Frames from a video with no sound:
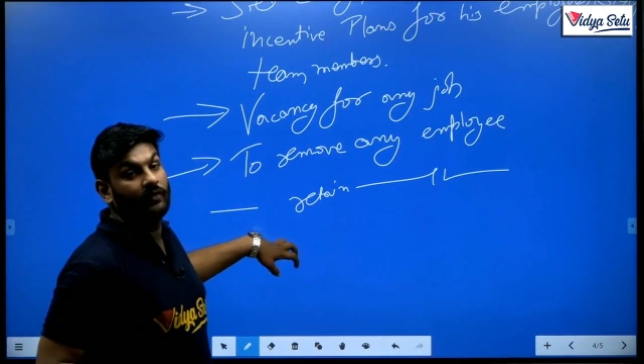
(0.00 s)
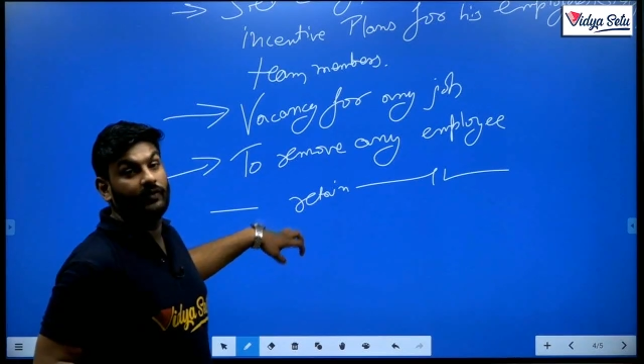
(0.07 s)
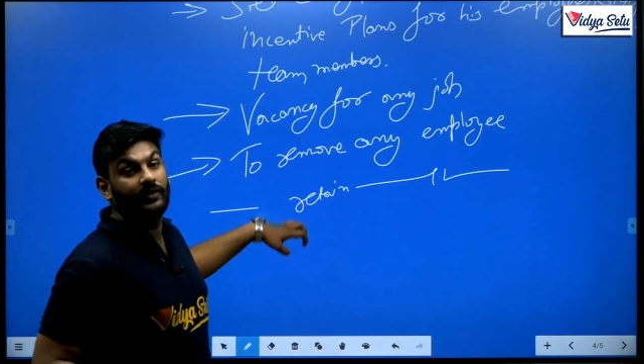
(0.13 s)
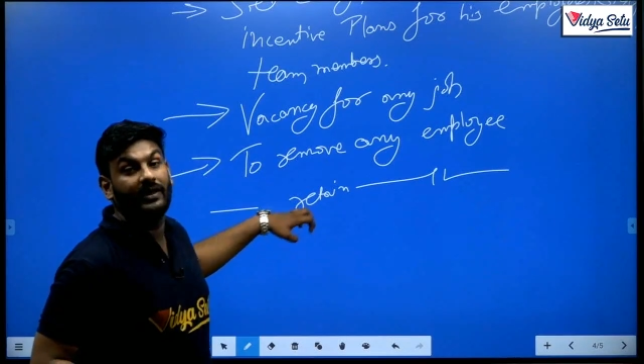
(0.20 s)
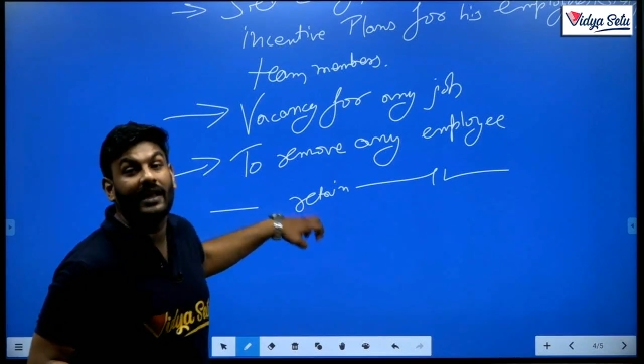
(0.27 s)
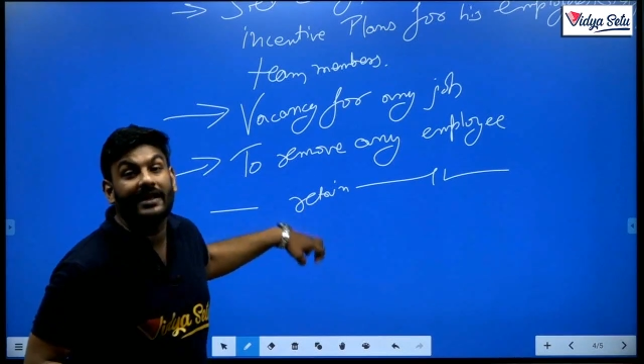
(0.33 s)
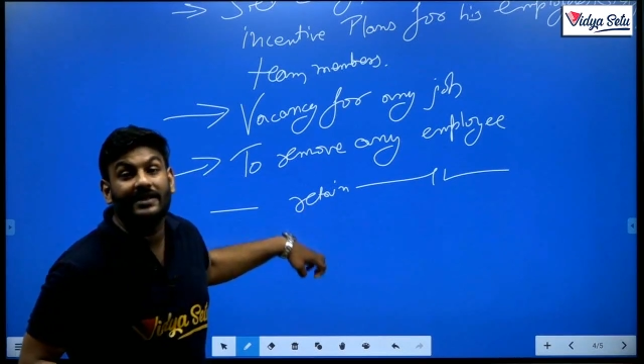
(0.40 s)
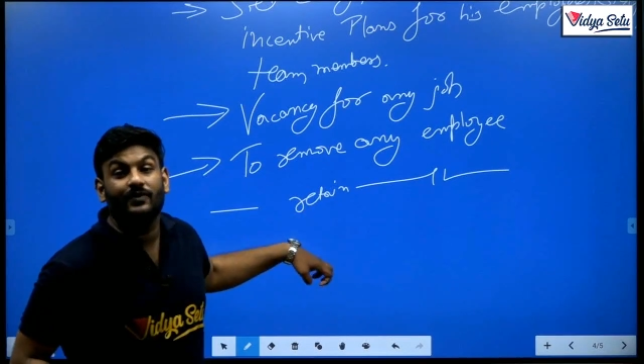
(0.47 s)

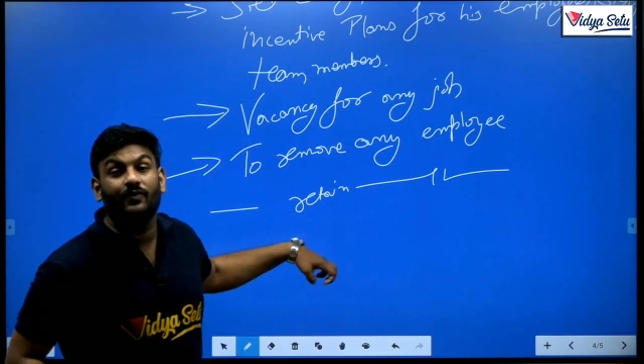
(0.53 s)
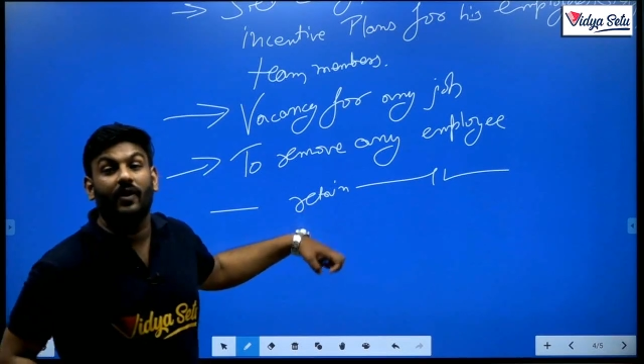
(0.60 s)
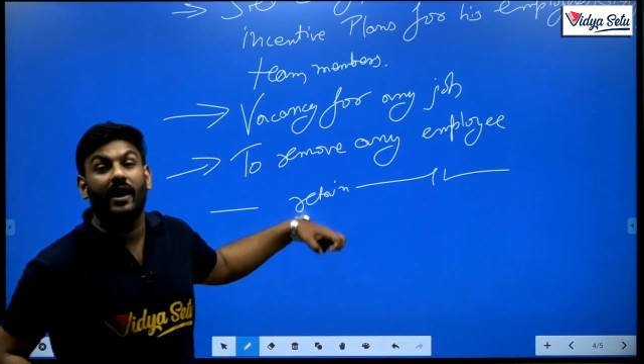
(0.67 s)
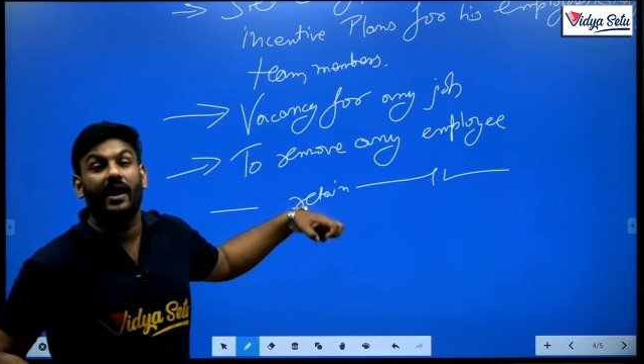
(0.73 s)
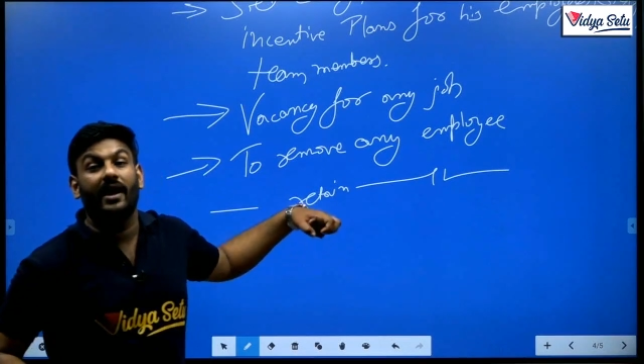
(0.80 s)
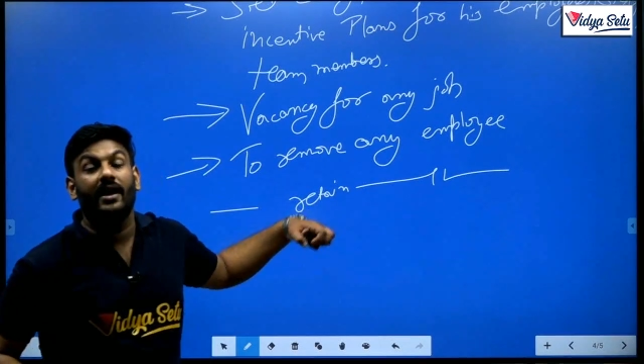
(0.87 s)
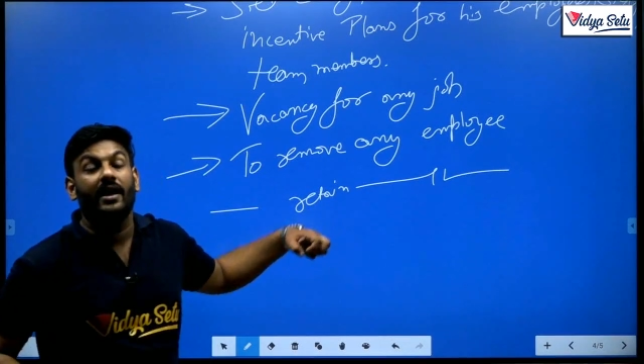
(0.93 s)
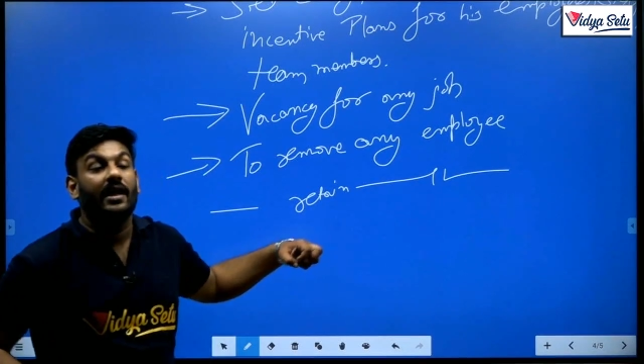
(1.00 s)
That's
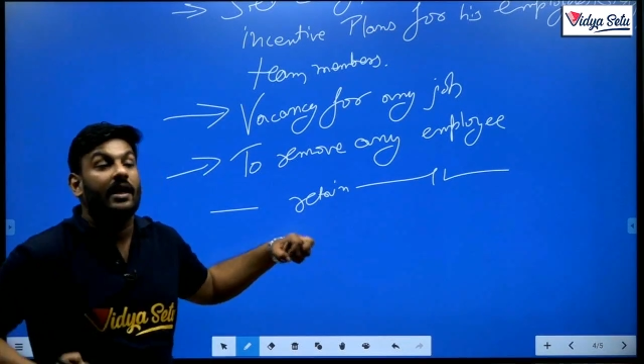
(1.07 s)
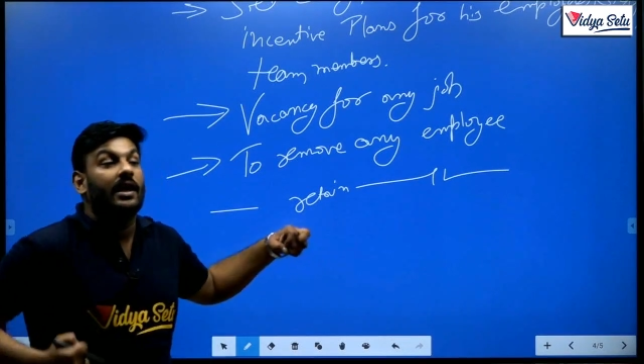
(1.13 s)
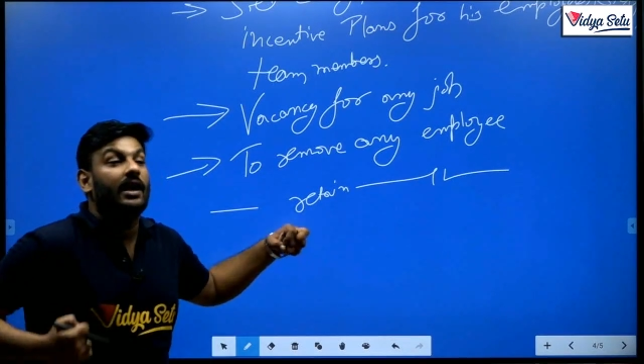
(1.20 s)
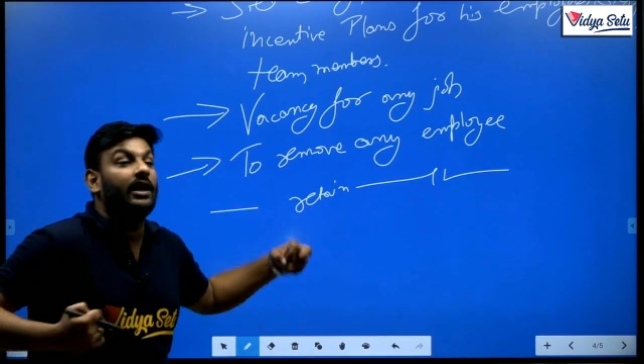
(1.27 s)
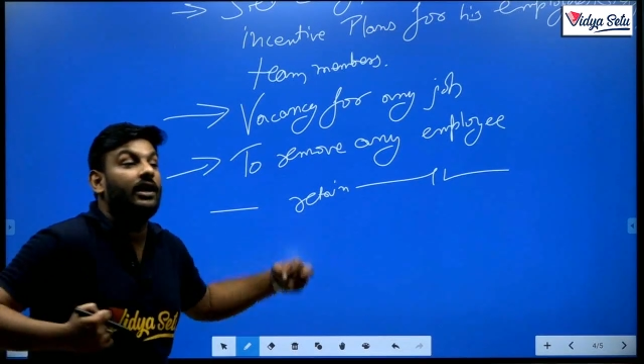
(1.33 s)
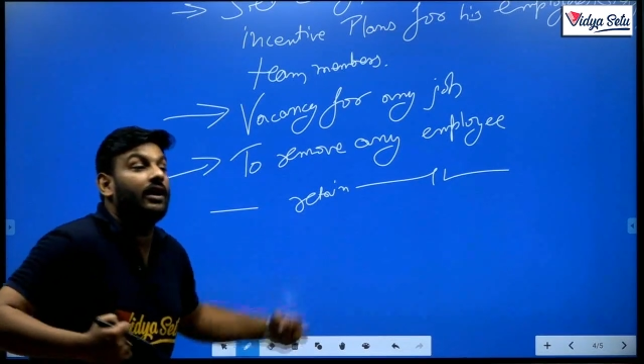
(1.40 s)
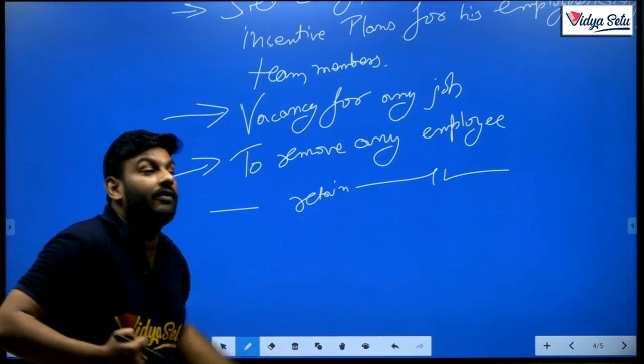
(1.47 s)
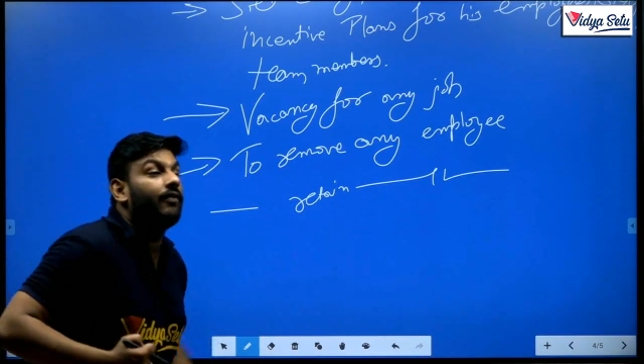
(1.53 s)
why
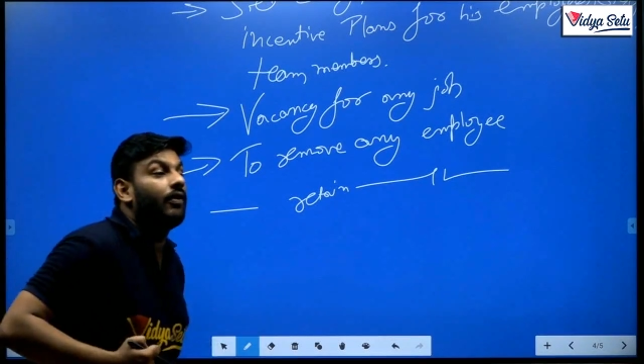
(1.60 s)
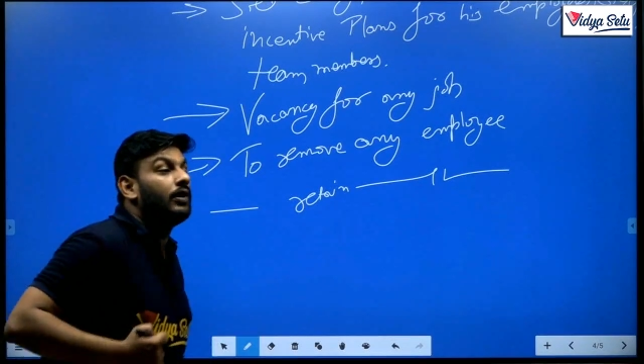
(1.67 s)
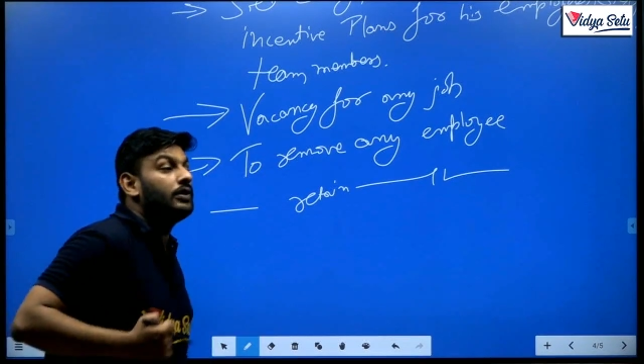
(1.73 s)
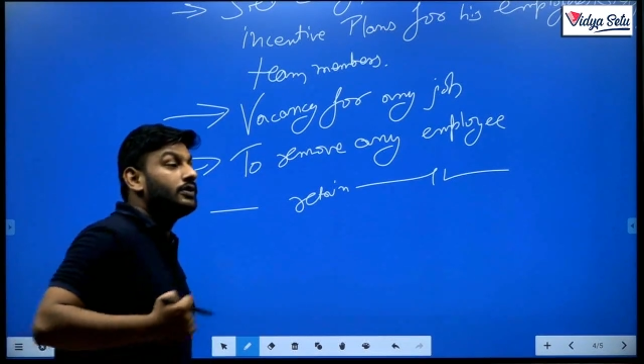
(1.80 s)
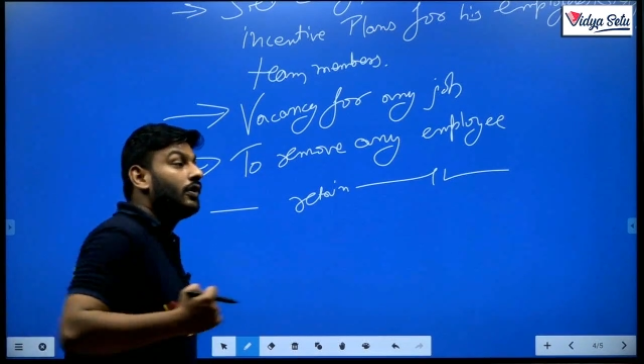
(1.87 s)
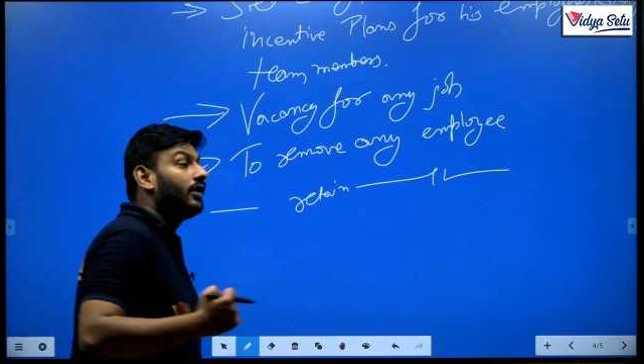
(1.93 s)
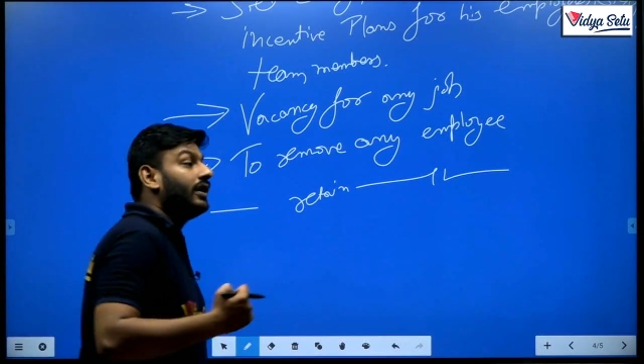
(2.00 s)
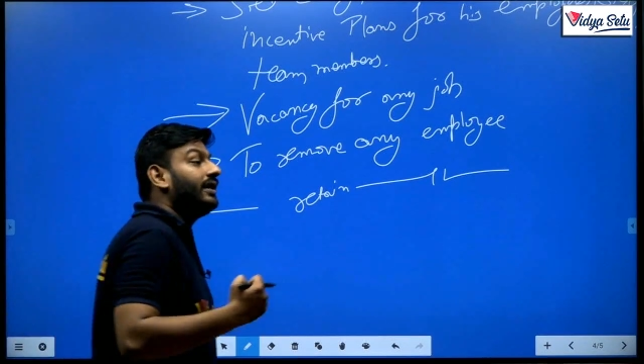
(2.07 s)
it evolves
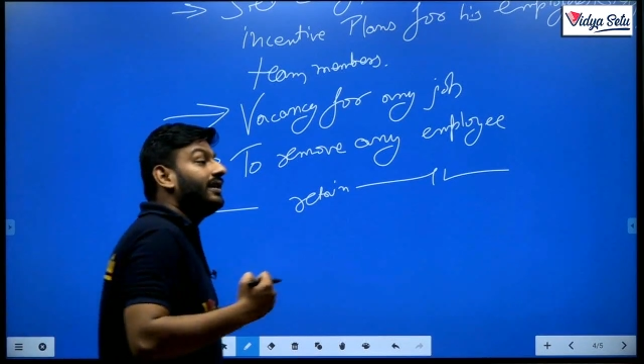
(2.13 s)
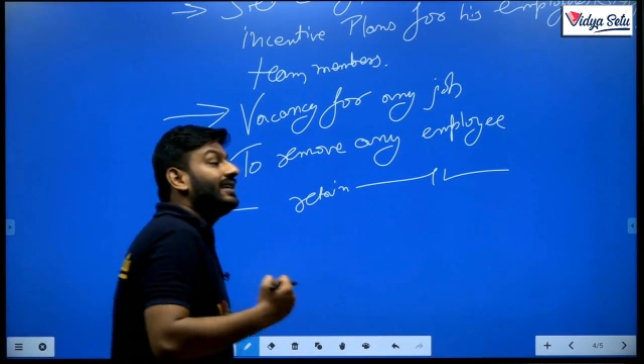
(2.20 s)
or it takes